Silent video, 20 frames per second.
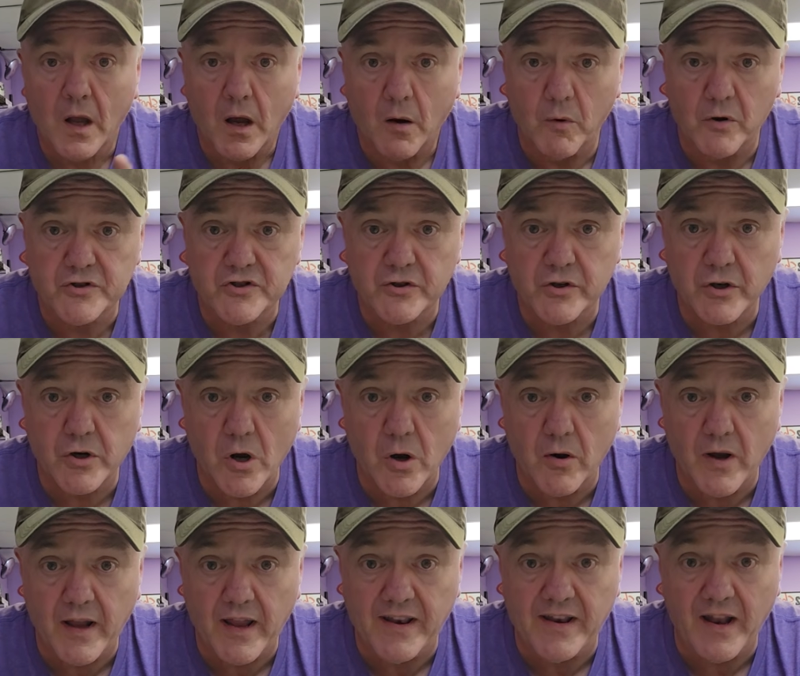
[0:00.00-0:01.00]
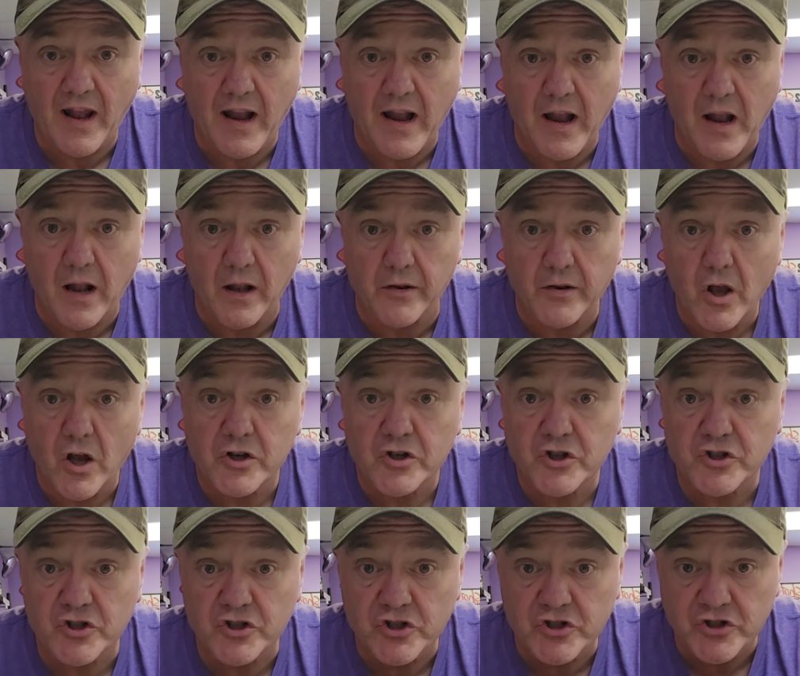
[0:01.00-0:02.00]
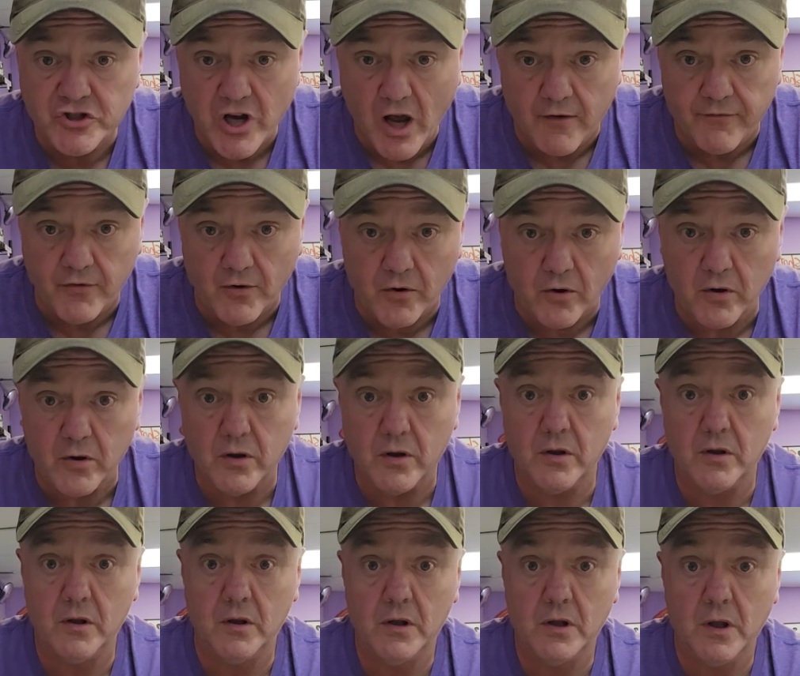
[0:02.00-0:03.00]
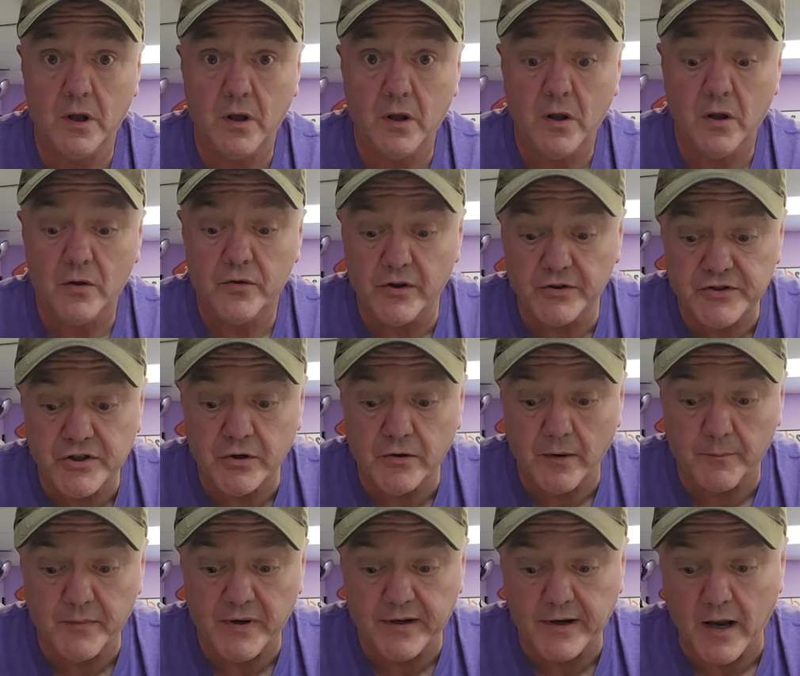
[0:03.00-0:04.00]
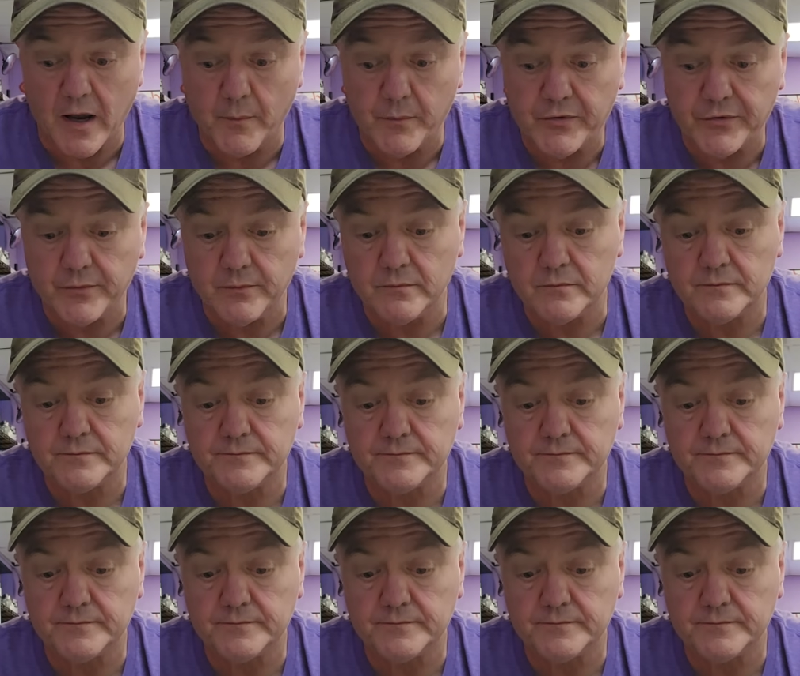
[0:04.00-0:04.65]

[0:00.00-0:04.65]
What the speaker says: I want you to go ahead and shuffle the 2 empty cups.